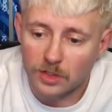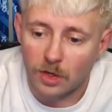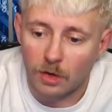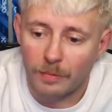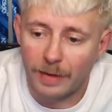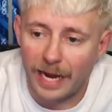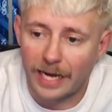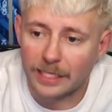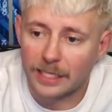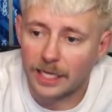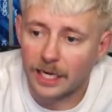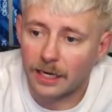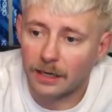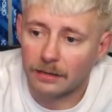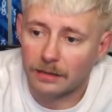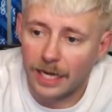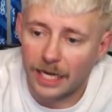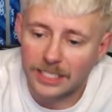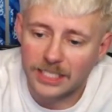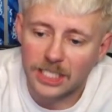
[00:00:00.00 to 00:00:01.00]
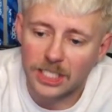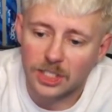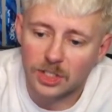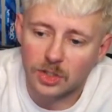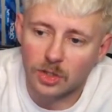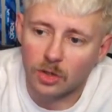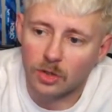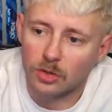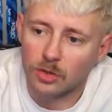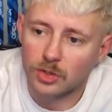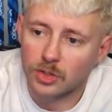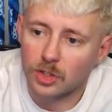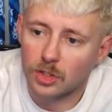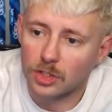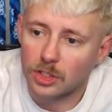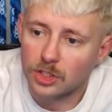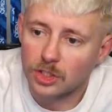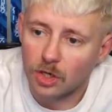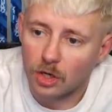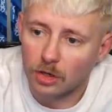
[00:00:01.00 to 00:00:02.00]
go back there. As he circles to
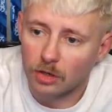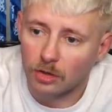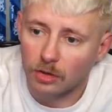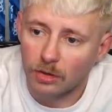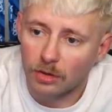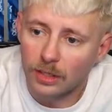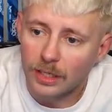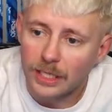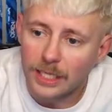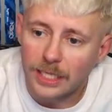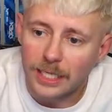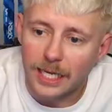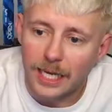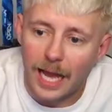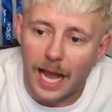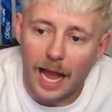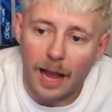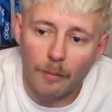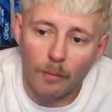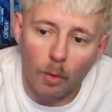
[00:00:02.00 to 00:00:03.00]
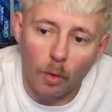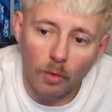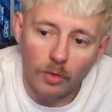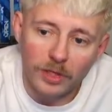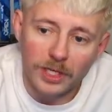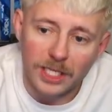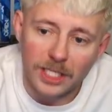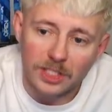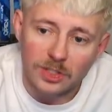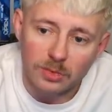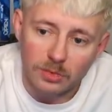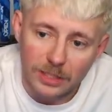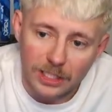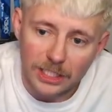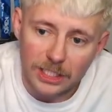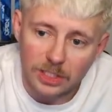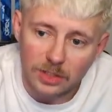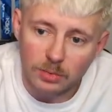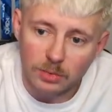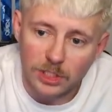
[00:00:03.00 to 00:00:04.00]
the turtle, I'm holding his
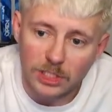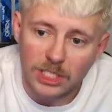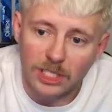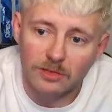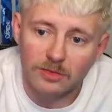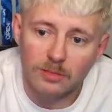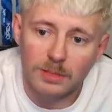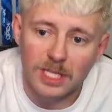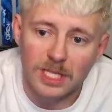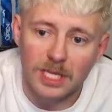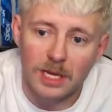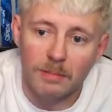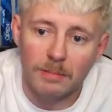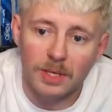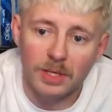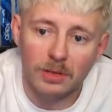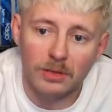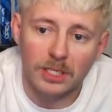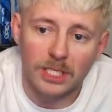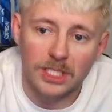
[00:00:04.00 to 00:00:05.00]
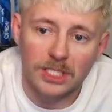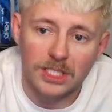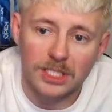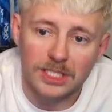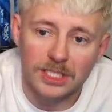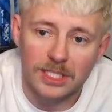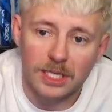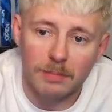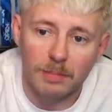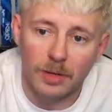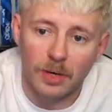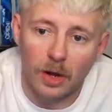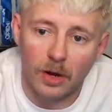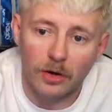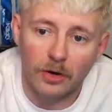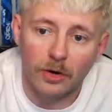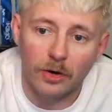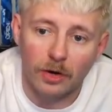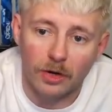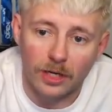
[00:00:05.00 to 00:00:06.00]
wrist, which gives me the ability to slip an
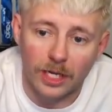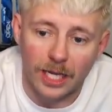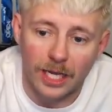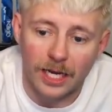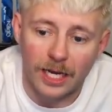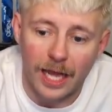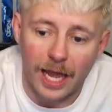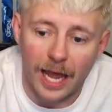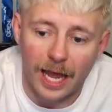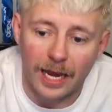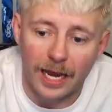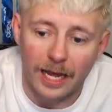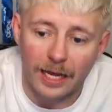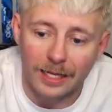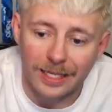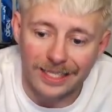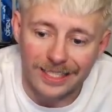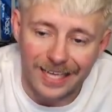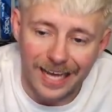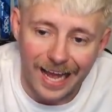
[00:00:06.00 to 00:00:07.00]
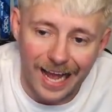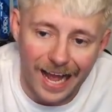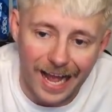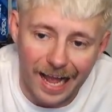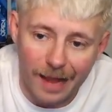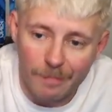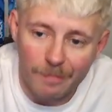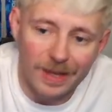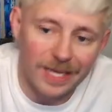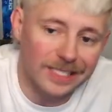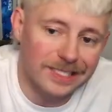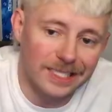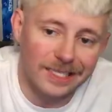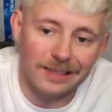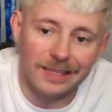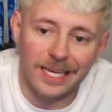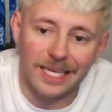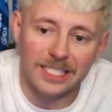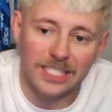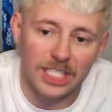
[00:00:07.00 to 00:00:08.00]
underhook in, and
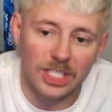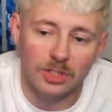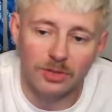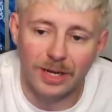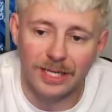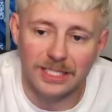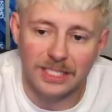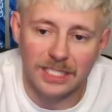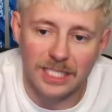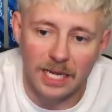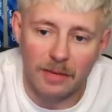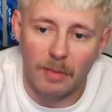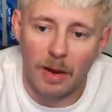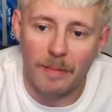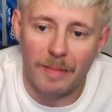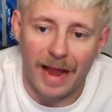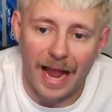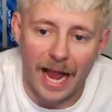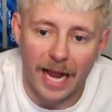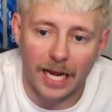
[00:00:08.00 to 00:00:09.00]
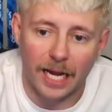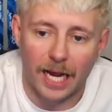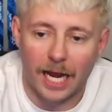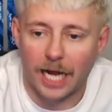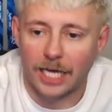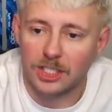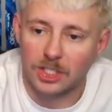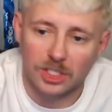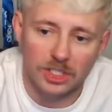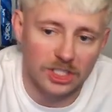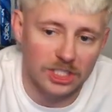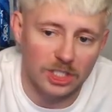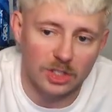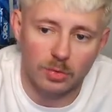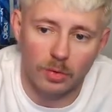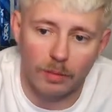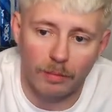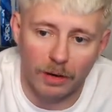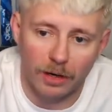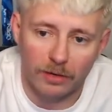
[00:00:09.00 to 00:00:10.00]
basically, as he tries to take my back, I just sit
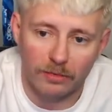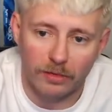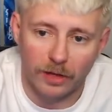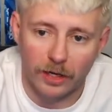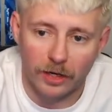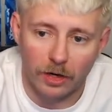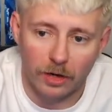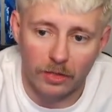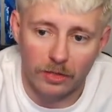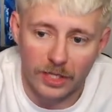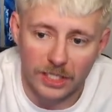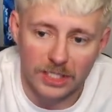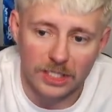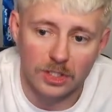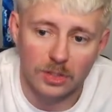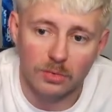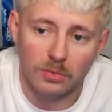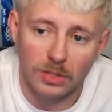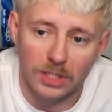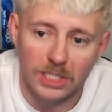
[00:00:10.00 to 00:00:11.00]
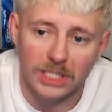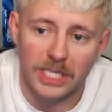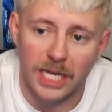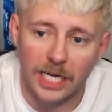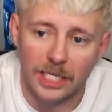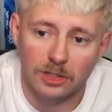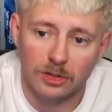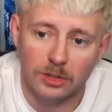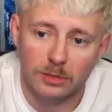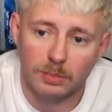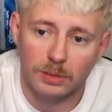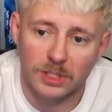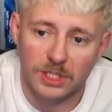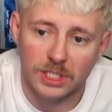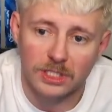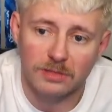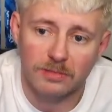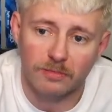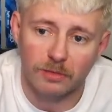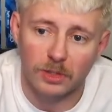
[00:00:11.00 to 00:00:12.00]
to a butterfly guard. This is a really dangerous
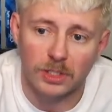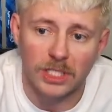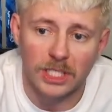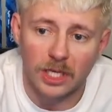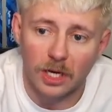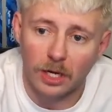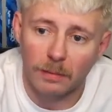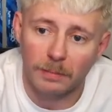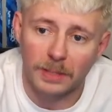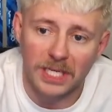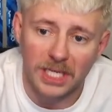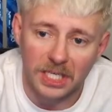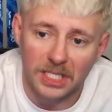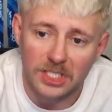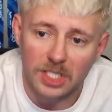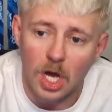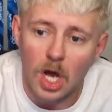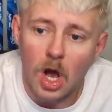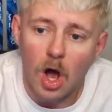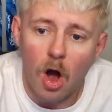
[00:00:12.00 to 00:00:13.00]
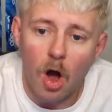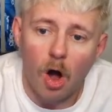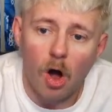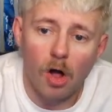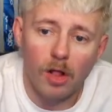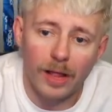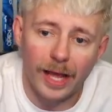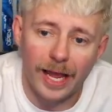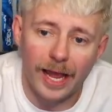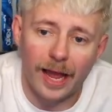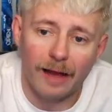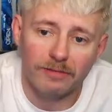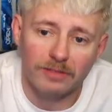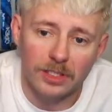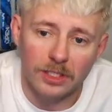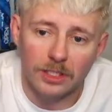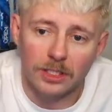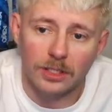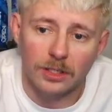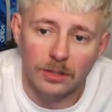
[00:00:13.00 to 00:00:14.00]
position for Dion because all I have to
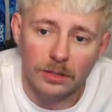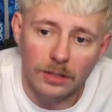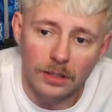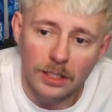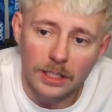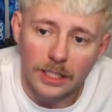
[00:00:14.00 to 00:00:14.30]
do